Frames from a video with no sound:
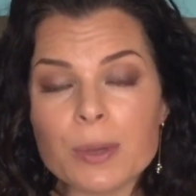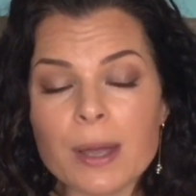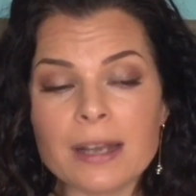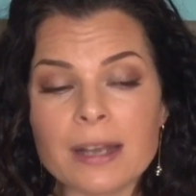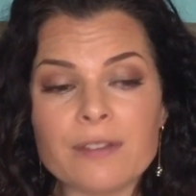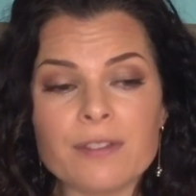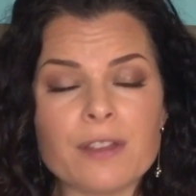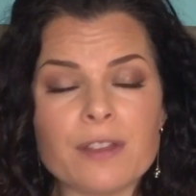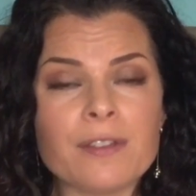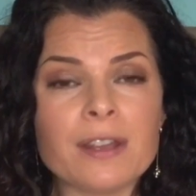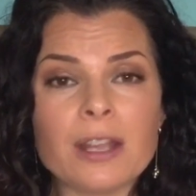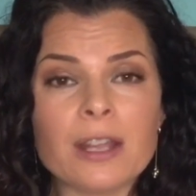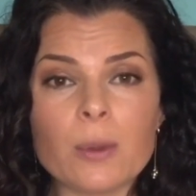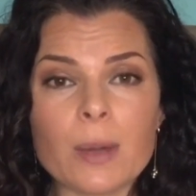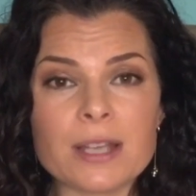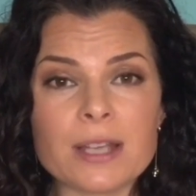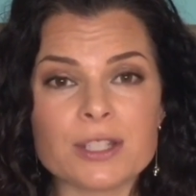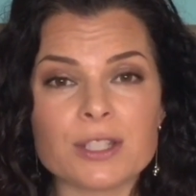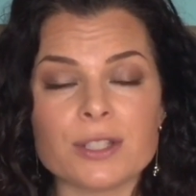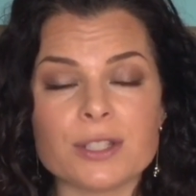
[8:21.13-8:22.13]
And if you have any
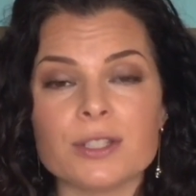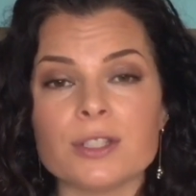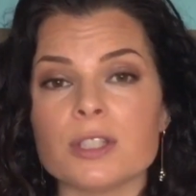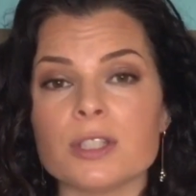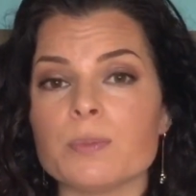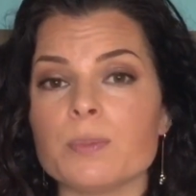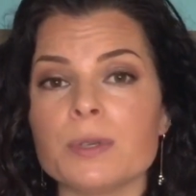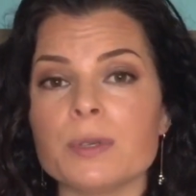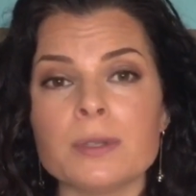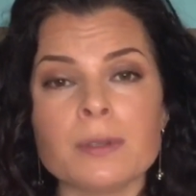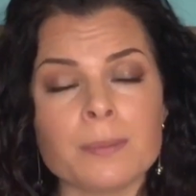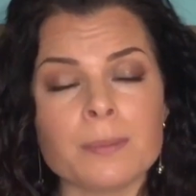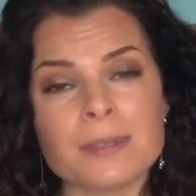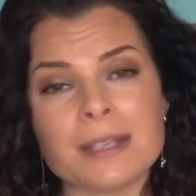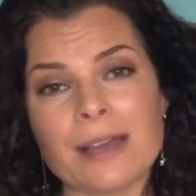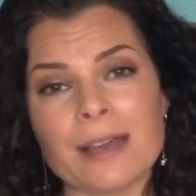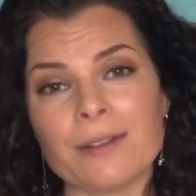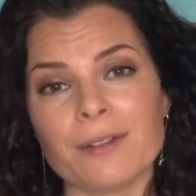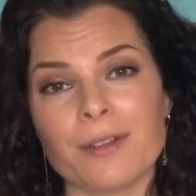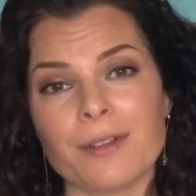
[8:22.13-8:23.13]
questions, just put them
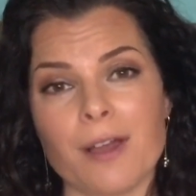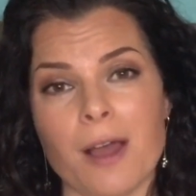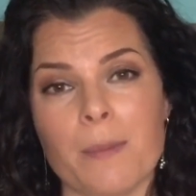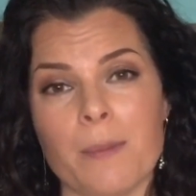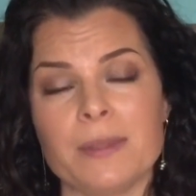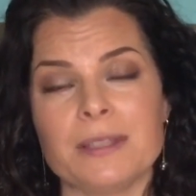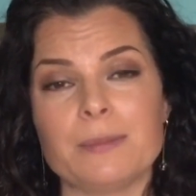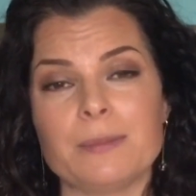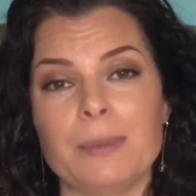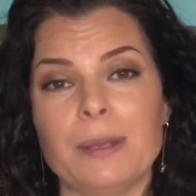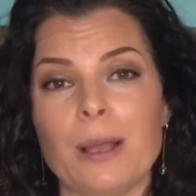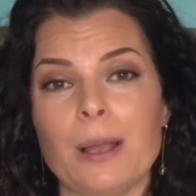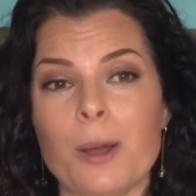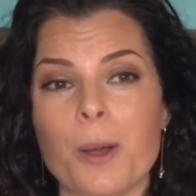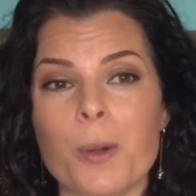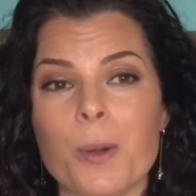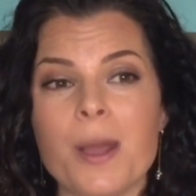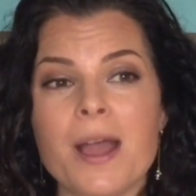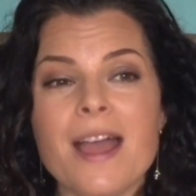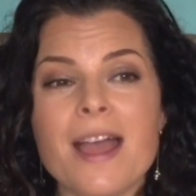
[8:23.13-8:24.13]
down in the comments
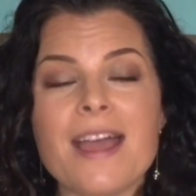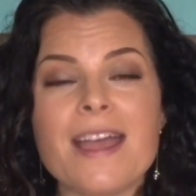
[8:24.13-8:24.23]
below.